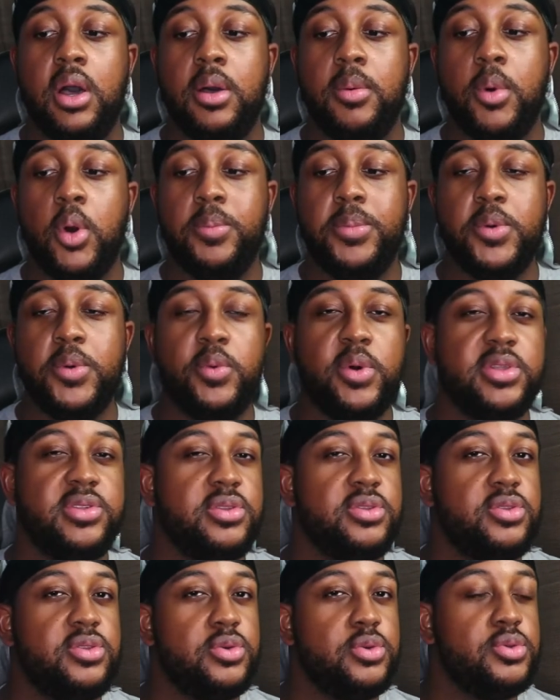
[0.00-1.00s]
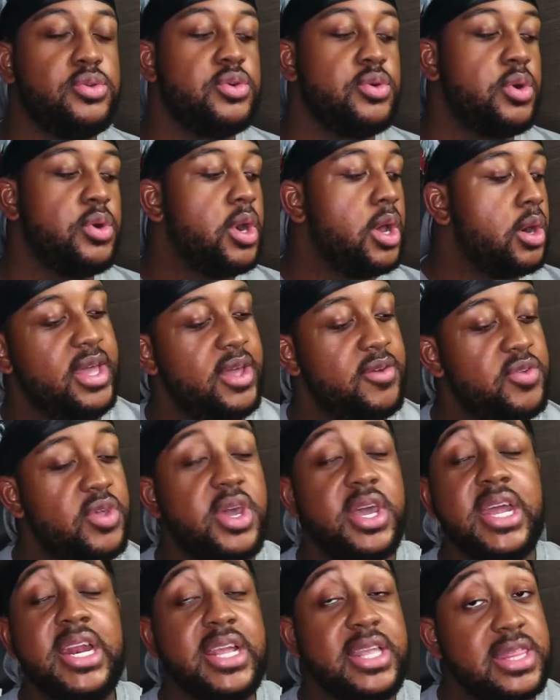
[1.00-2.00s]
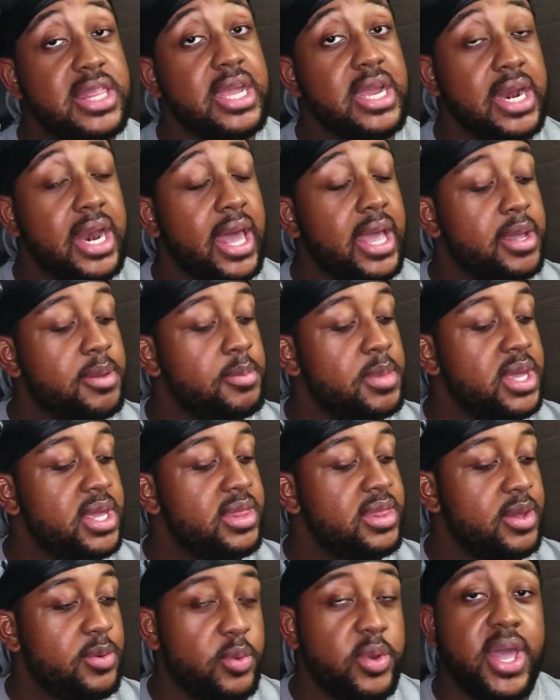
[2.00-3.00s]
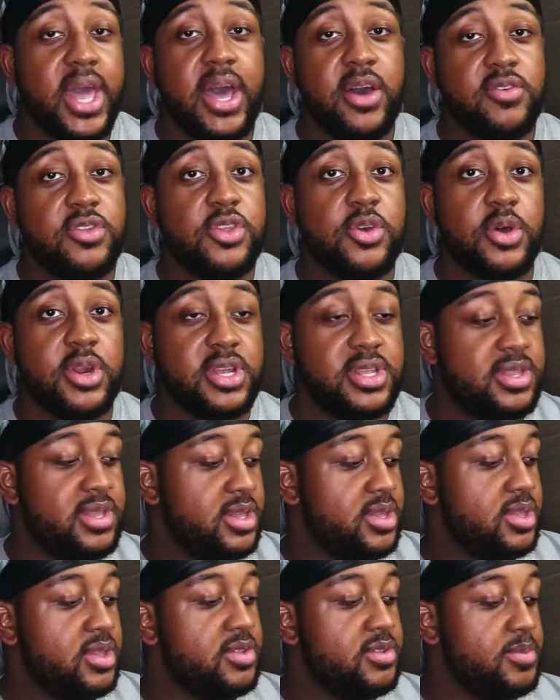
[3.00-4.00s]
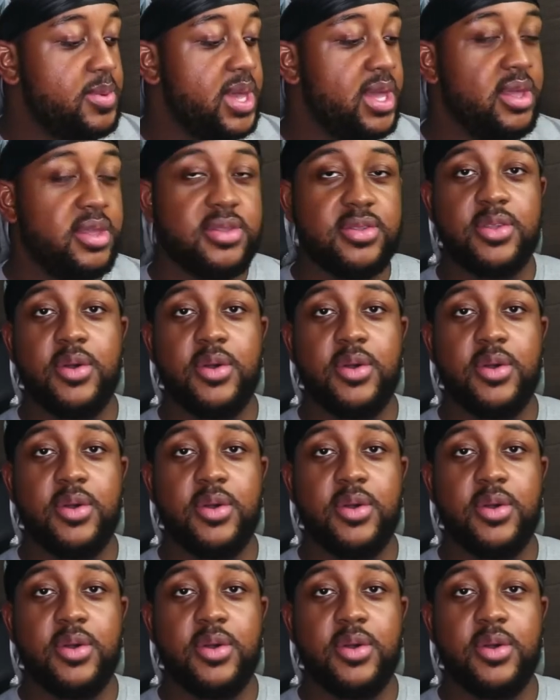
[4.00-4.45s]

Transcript: Hope it wasn't too long. If you're anything like me, then we have short attention spans.